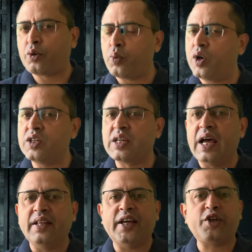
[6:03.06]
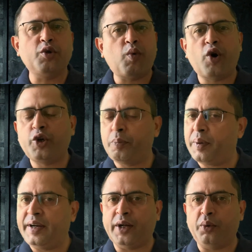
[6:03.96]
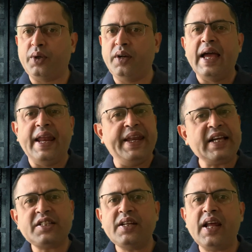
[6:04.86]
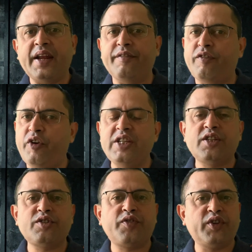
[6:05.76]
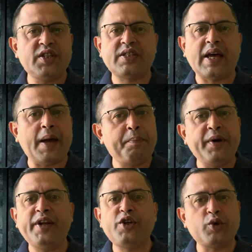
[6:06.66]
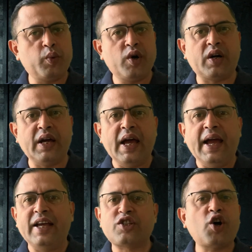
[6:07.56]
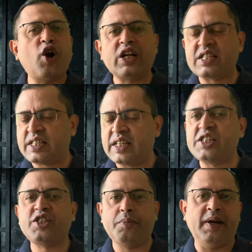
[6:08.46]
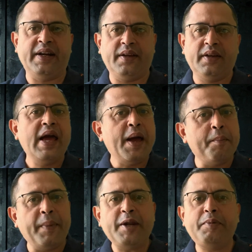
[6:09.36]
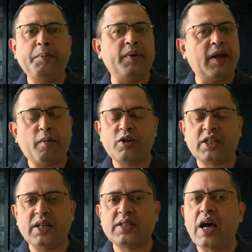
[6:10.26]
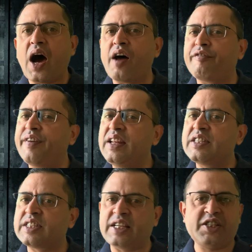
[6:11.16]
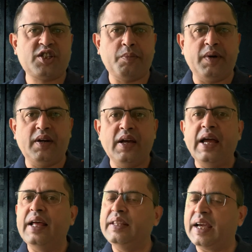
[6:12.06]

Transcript: words that you want to print out. Next in line for reasons for this appearing to work is called suggestibility. Many people amongst us are very suggestible. They